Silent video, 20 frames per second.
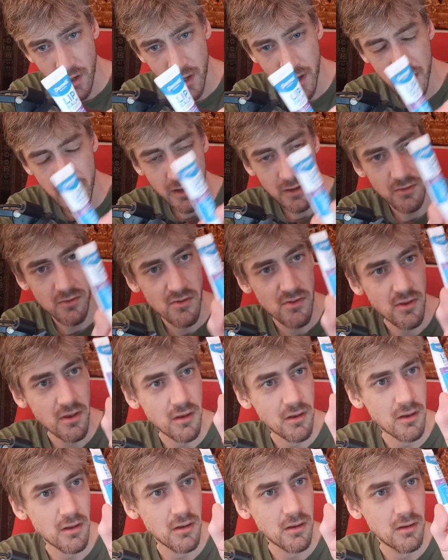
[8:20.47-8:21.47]
And it's,
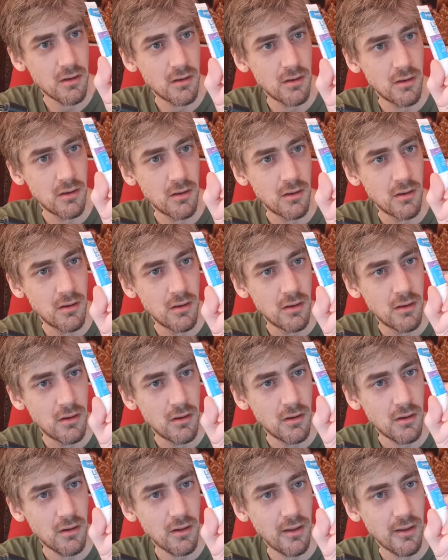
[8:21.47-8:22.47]

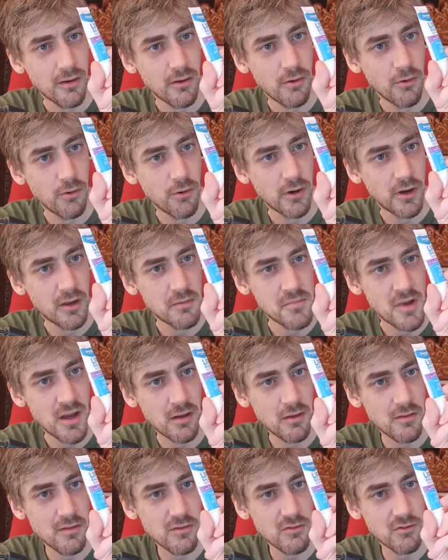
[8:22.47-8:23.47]
Licorium
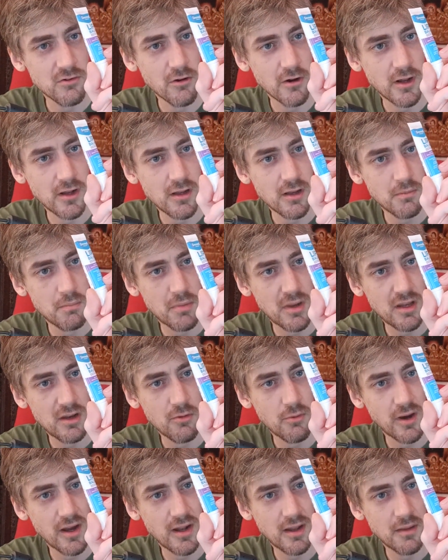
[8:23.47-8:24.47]
Health Australia
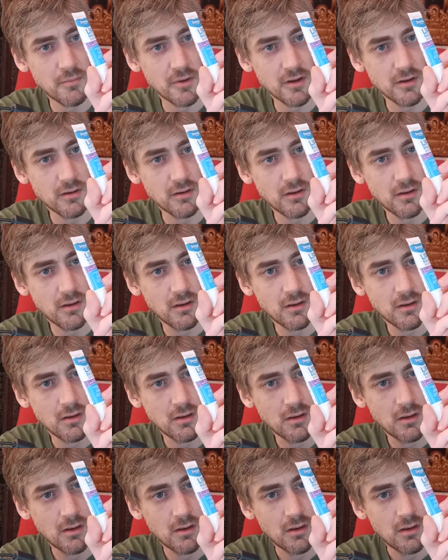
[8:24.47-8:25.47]
Pty Limited,
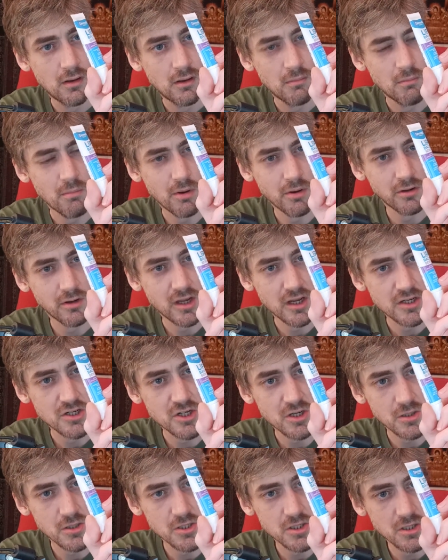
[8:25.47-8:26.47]
Bondi
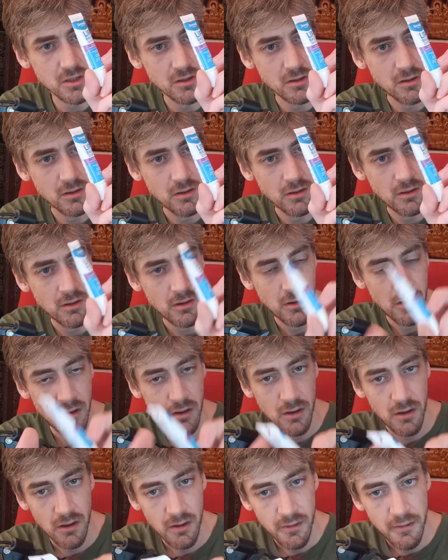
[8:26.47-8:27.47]
Junction.
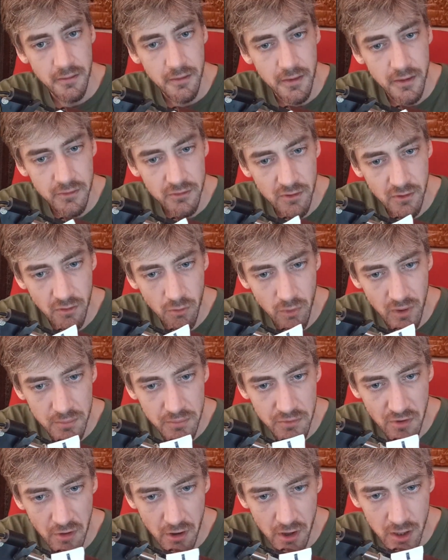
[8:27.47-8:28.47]
And it's got the
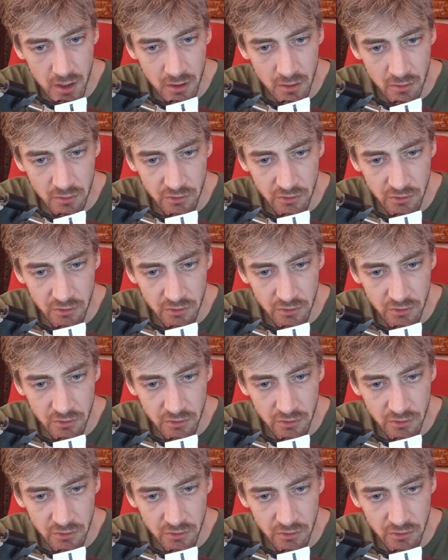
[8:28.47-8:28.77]
website.